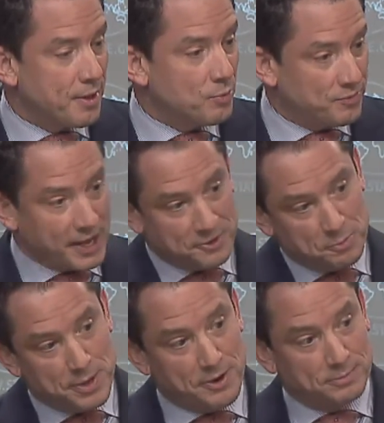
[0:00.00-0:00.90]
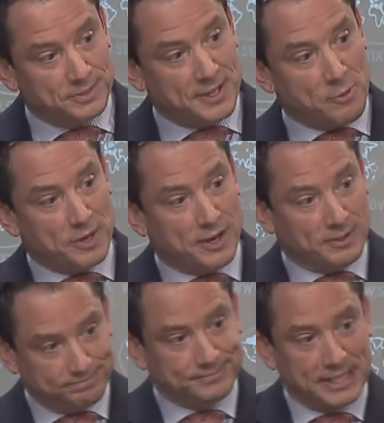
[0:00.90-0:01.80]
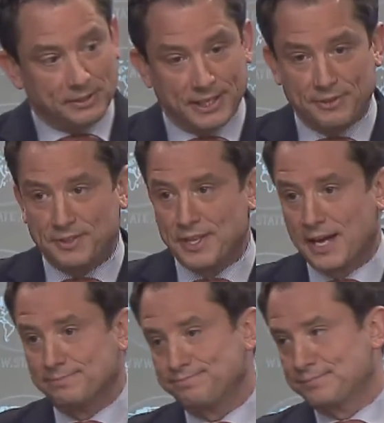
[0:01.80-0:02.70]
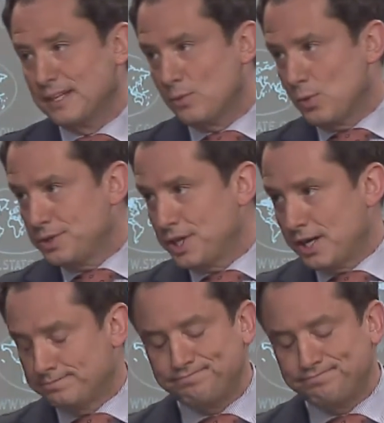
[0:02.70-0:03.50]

we've got to do better in that regard. I'll leave it at that. We're done.